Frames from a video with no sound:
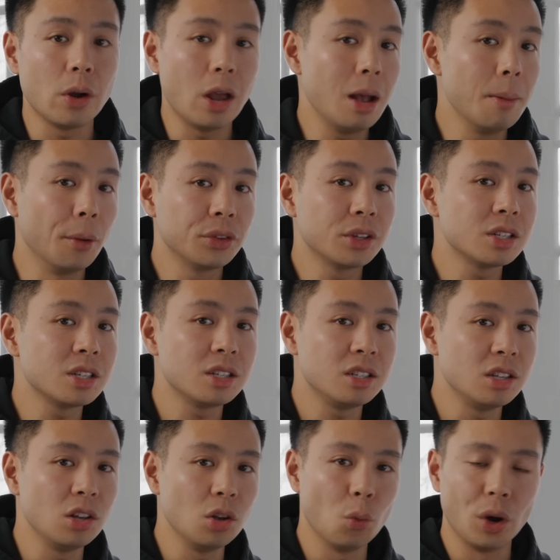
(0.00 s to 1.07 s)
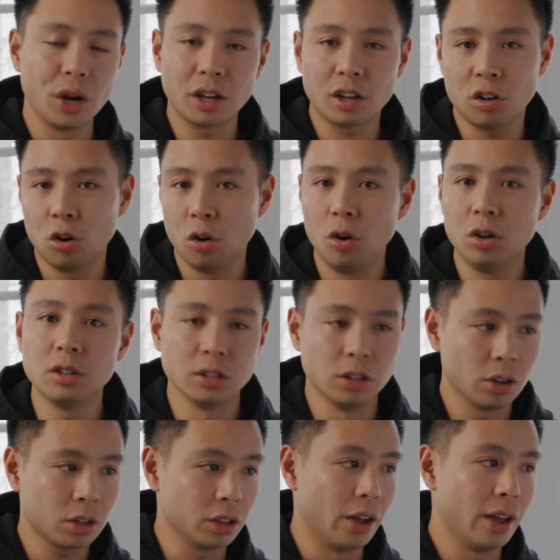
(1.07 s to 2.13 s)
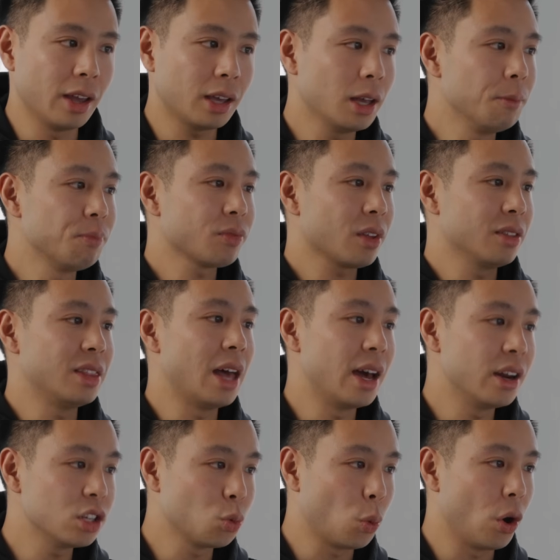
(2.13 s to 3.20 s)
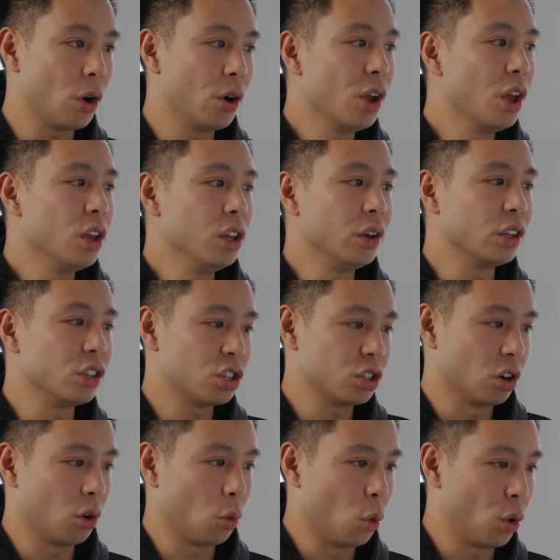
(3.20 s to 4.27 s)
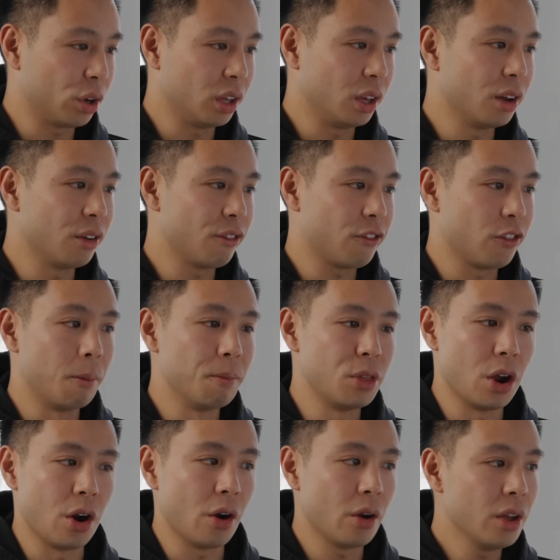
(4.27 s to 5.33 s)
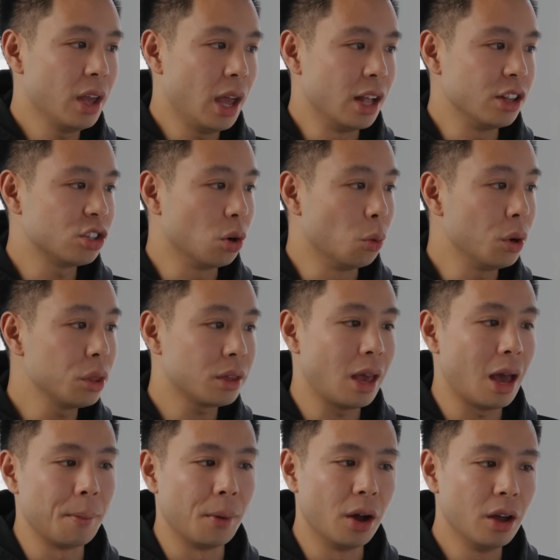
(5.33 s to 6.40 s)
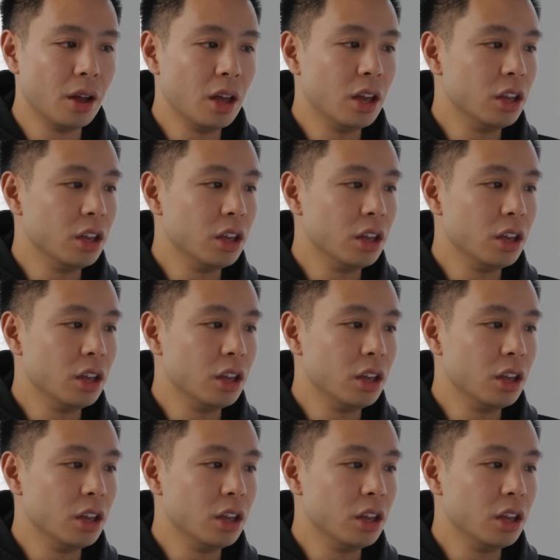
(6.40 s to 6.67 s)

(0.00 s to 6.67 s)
you're able to see what it could look like, that is where you can start working from there. And so with Gamma,